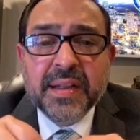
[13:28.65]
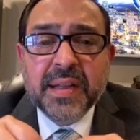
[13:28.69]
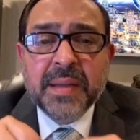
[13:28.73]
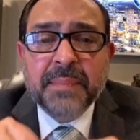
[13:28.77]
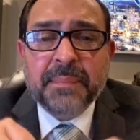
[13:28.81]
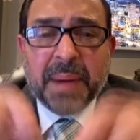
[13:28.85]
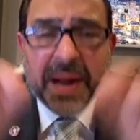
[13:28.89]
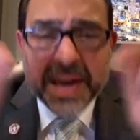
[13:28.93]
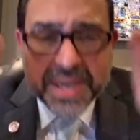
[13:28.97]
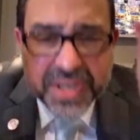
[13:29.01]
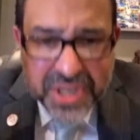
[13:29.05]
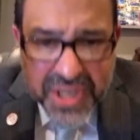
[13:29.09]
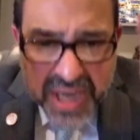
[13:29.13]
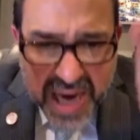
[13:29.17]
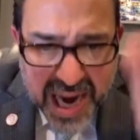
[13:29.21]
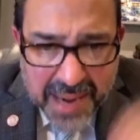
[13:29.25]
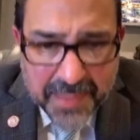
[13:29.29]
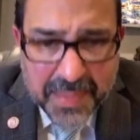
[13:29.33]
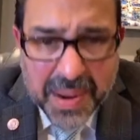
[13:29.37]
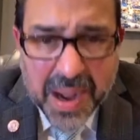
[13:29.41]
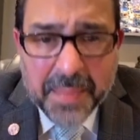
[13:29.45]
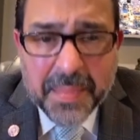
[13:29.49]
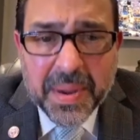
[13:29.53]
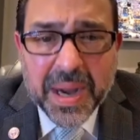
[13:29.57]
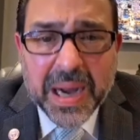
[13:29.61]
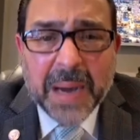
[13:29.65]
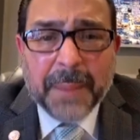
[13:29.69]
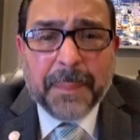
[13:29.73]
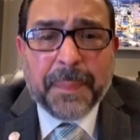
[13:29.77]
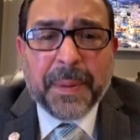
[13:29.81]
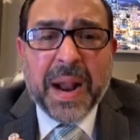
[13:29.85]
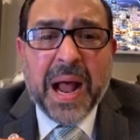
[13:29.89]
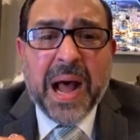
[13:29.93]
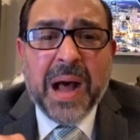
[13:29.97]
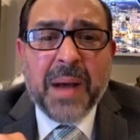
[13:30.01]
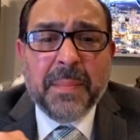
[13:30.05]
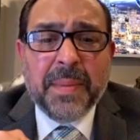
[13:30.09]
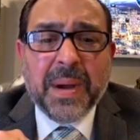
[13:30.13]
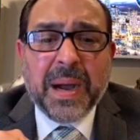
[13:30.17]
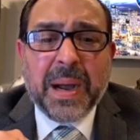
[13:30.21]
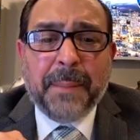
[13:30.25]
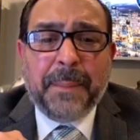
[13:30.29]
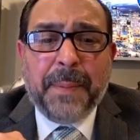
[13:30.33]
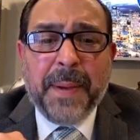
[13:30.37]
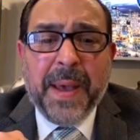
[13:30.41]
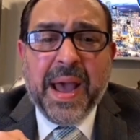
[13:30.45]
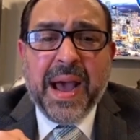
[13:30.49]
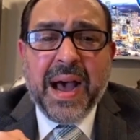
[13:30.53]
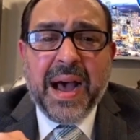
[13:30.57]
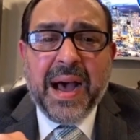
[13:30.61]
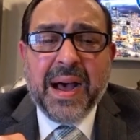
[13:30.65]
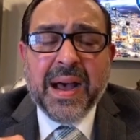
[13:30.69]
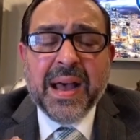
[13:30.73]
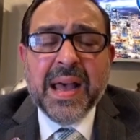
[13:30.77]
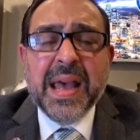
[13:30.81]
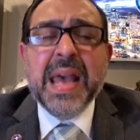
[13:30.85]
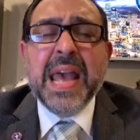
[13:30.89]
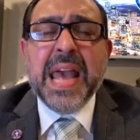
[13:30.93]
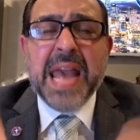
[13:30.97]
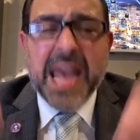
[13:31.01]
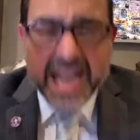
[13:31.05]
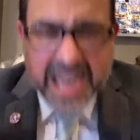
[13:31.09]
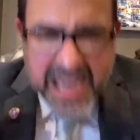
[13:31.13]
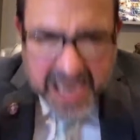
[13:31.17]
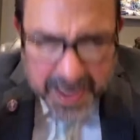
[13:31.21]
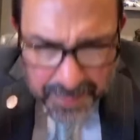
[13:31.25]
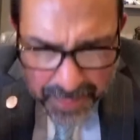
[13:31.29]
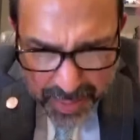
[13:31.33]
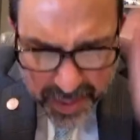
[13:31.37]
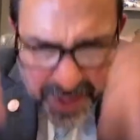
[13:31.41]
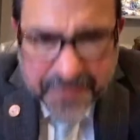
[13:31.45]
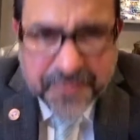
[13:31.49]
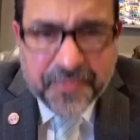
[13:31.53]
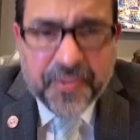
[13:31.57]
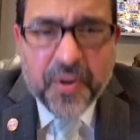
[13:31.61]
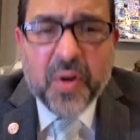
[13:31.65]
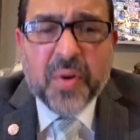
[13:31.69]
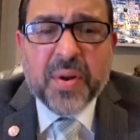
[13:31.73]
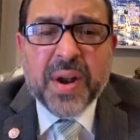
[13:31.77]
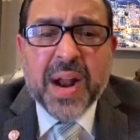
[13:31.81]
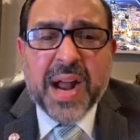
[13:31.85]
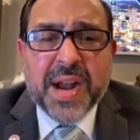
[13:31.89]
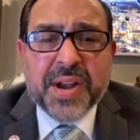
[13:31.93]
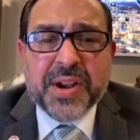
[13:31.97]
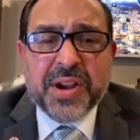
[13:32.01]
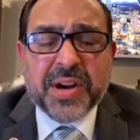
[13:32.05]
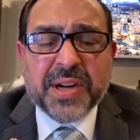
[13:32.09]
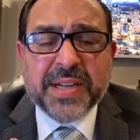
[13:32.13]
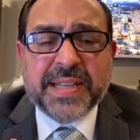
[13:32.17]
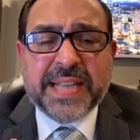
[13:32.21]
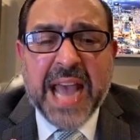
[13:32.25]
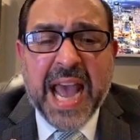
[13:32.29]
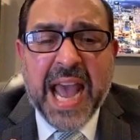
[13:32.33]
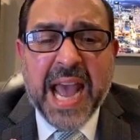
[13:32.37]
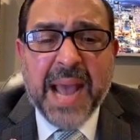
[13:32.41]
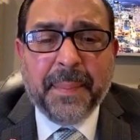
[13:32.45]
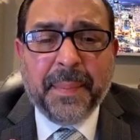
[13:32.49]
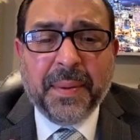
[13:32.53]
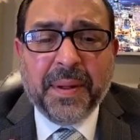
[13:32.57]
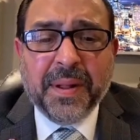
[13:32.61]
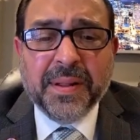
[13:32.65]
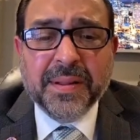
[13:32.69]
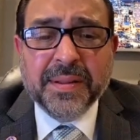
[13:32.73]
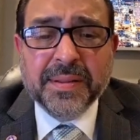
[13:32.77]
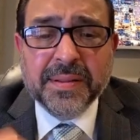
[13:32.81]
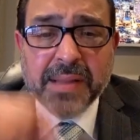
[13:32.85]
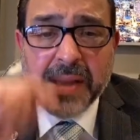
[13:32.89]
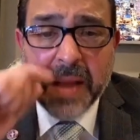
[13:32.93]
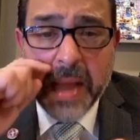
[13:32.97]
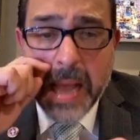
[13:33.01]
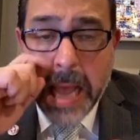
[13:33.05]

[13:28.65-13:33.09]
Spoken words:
Bachama Magapra Magapea, he can put food on your table.